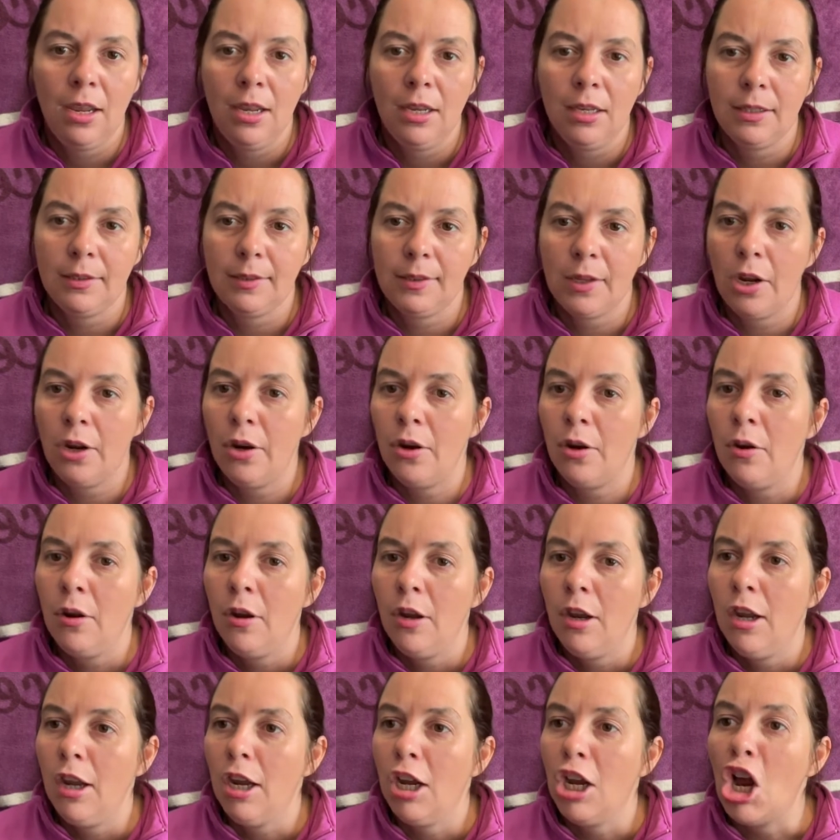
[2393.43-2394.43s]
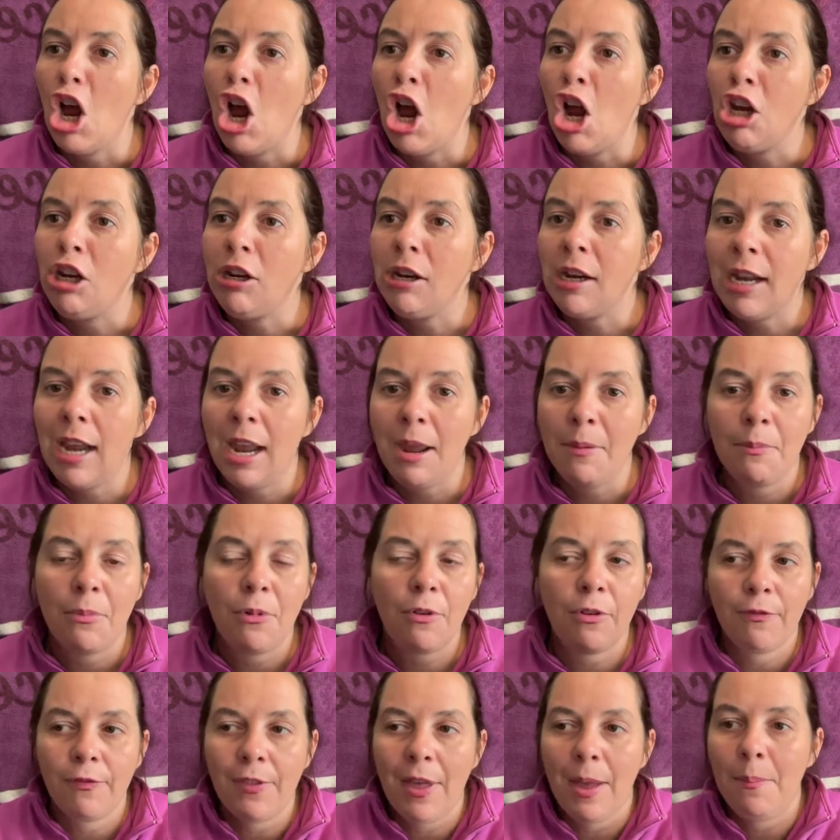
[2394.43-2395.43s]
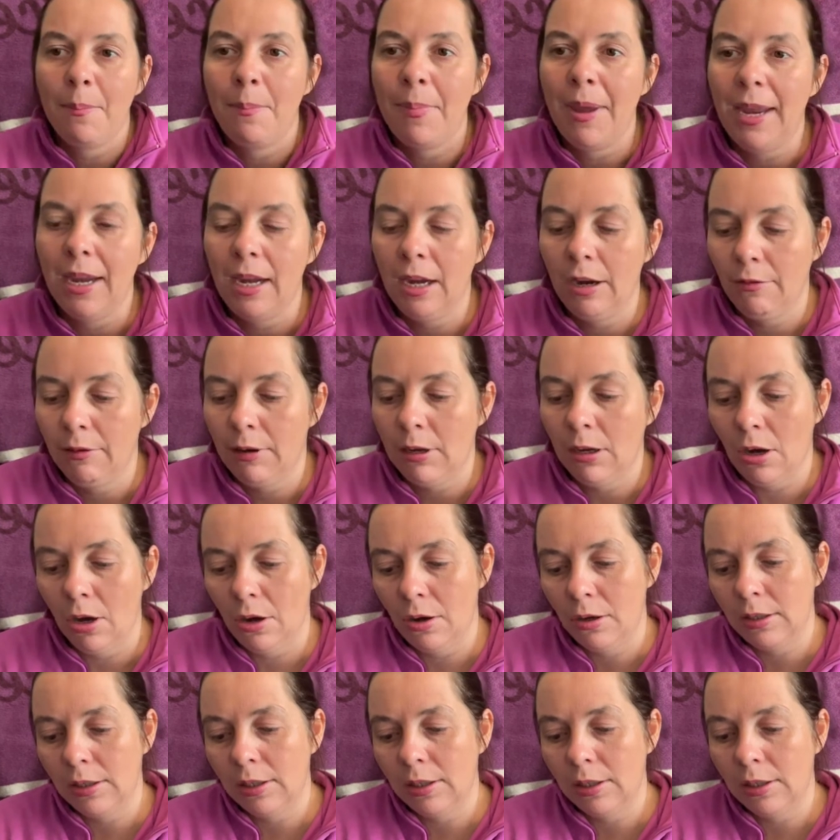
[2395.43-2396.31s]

So you get more of that bakery note.